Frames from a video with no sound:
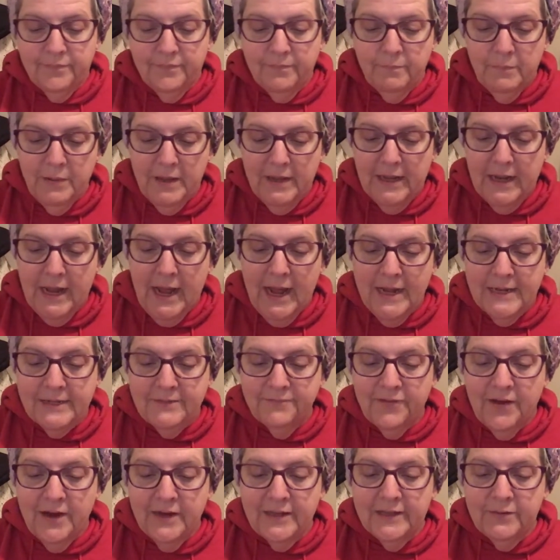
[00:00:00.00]
But I
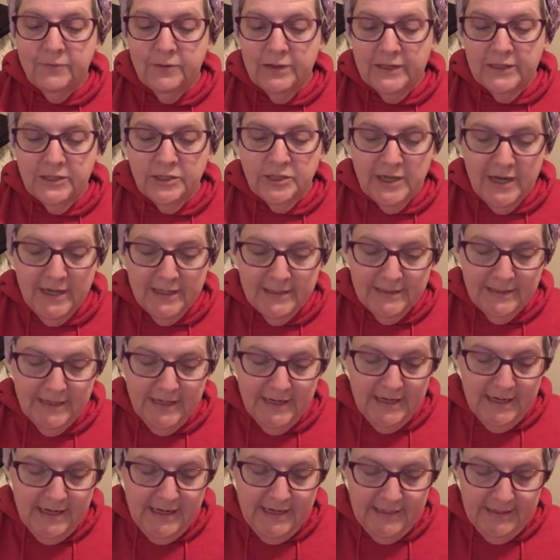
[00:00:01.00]
finally went and checked
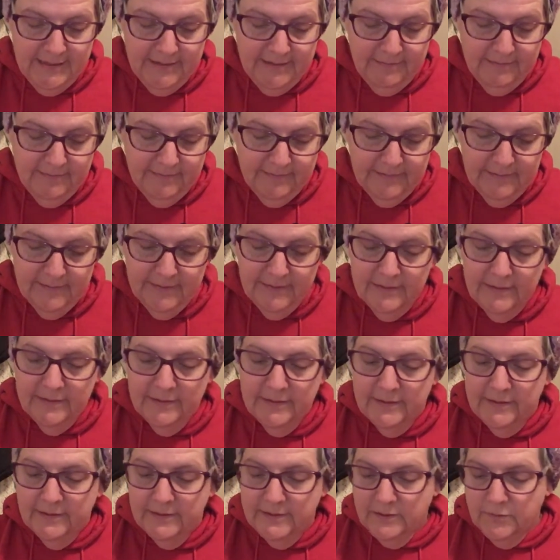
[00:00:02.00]
it, and
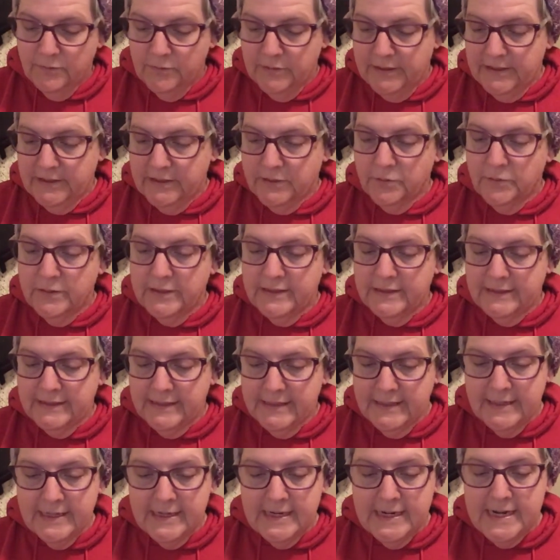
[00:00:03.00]
sweet, sweet
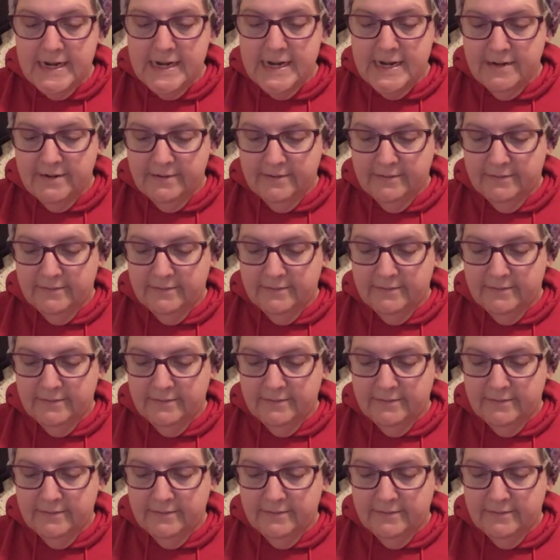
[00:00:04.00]
Cindy